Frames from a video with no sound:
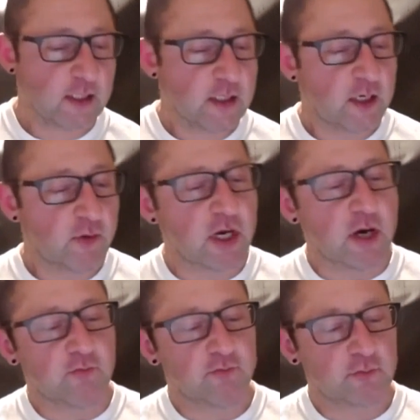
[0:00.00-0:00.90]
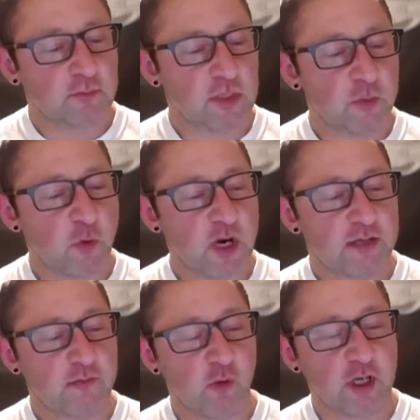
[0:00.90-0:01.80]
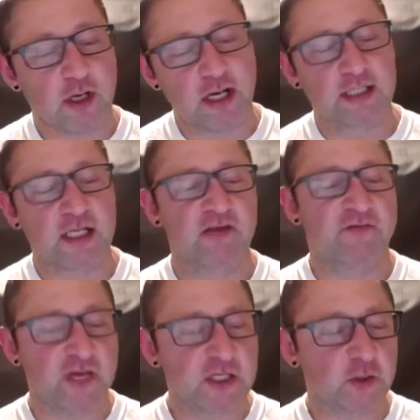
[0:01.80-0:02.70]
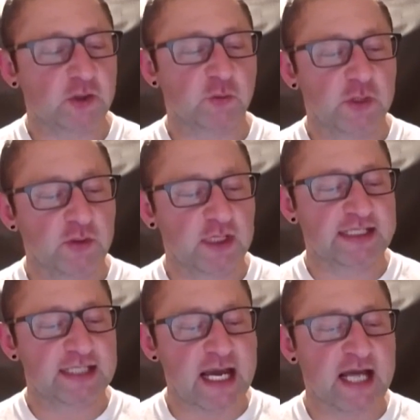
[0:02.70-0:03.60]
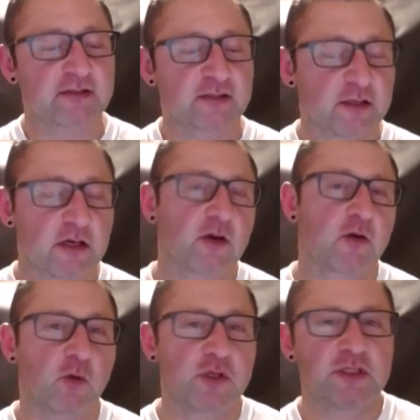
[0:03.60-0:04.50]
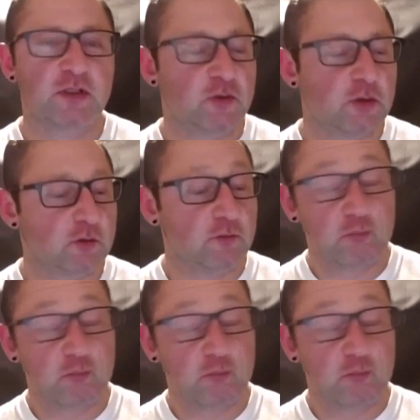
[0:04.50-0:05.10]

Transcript: Here we go. Number one, what online features would you like to add to the current ones you do?